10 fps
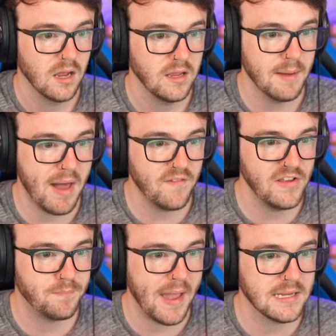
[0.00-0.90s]
Yeah,
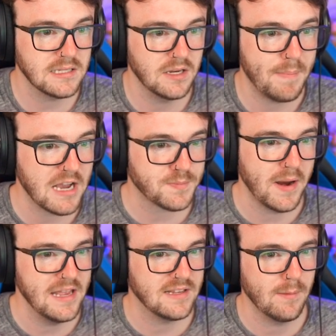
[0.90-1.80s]
Manaphy's basically done. The back
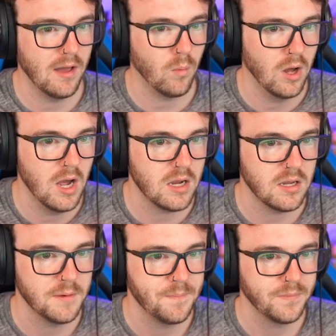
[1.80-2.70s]
sprite needs a little bit of work
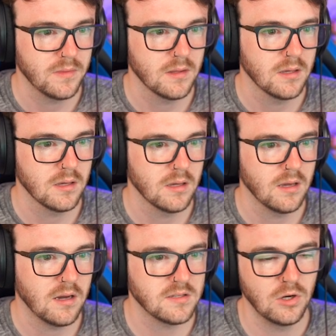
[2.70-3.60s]

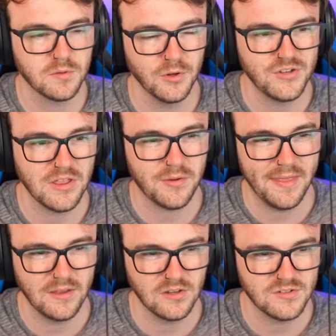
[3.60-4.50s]
because it looks more Gen 3
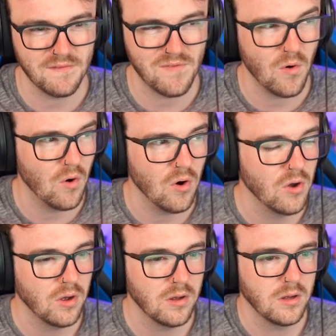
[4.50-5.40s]
than it does Gen 4.
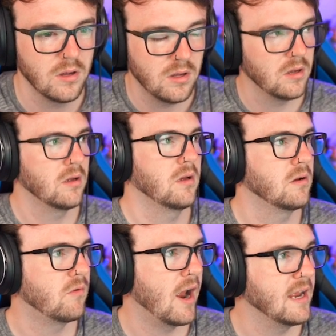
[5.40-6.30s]

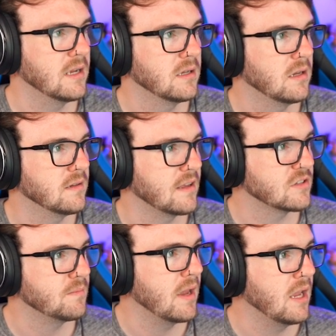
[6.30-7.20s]
Right? Is that
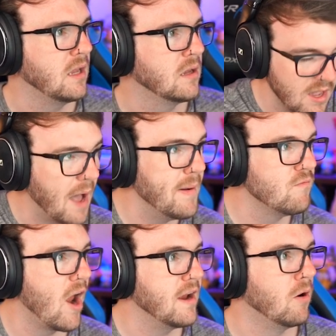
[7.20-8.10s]
just me? I've been
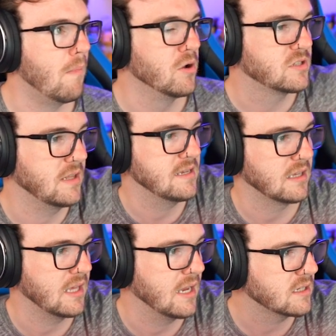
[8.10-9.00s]
right on most of I
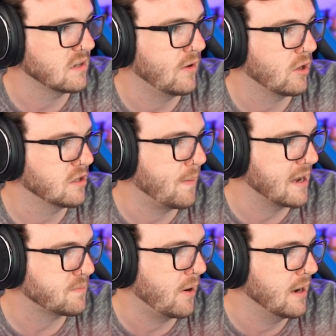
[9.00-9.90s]
think. So if I look at his
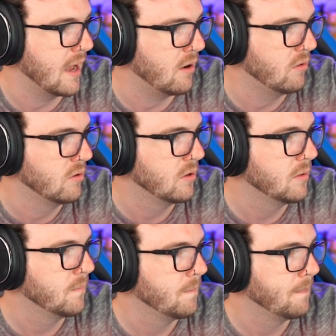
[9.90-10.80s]
back sprite now,
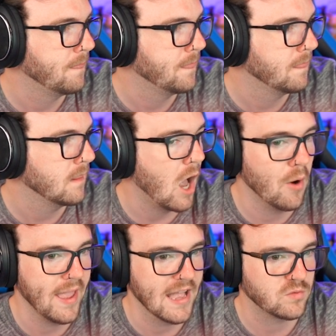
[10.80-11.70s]
oh
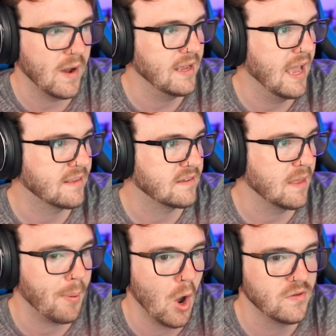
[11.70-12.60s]
yeah, it's the
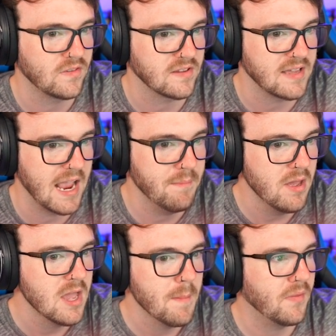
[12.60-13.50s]
pose is the same,
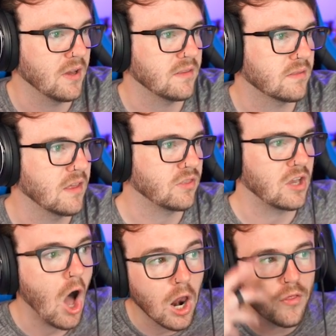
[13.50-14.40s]
but the
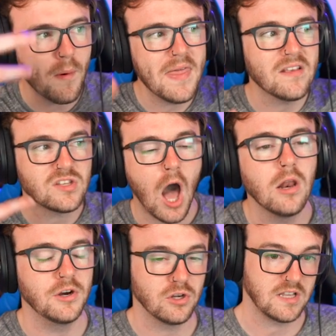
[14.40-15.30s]
color, the way that it's
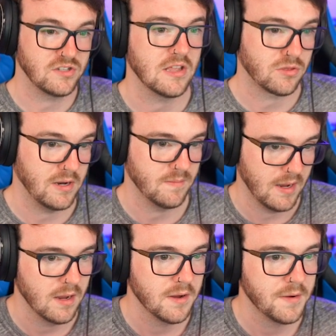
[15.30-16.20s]
colored looks like Gen 3 to me.